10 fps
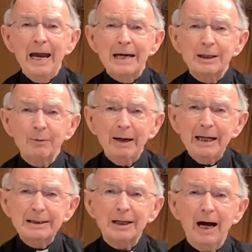Is there
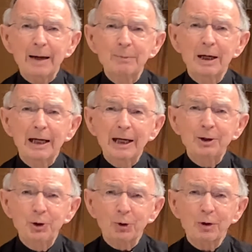any time in
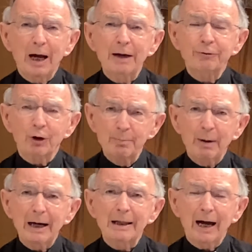your life or in
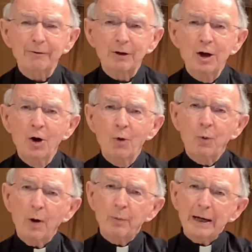my life
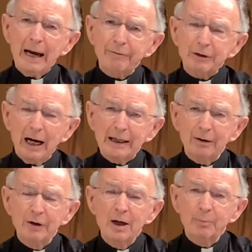when we have kind
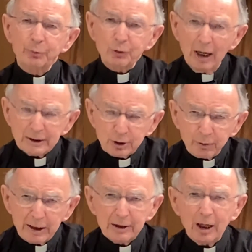of
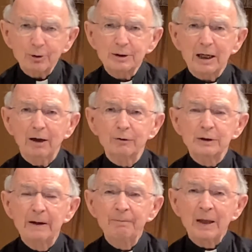prostrated
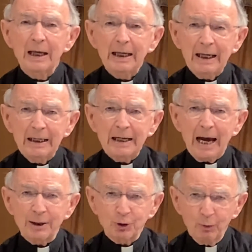ourselves in
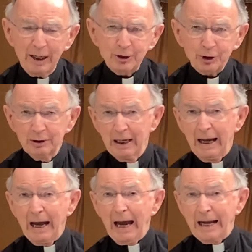adoration
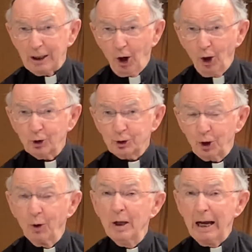and
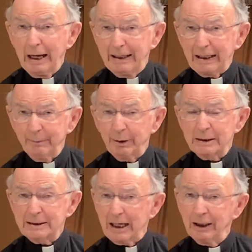also a little
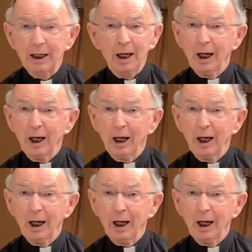bit saying,